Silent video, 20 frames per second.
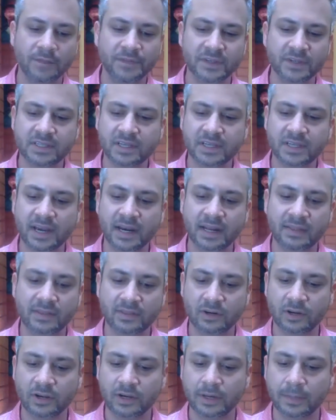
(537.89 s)
deciding that
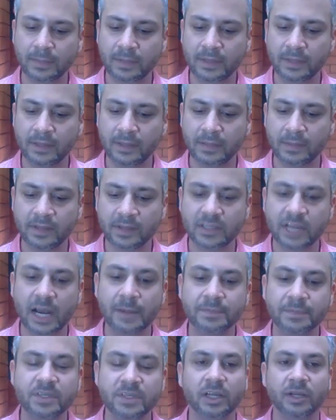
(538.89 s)
they're going to be
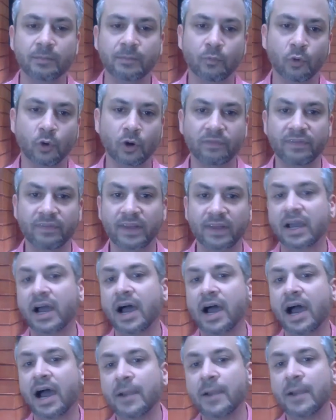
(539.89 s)
adopting more of like a
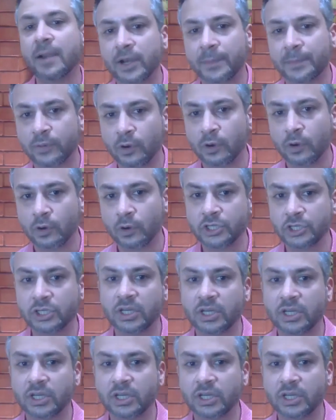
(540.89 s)
hybrid approach.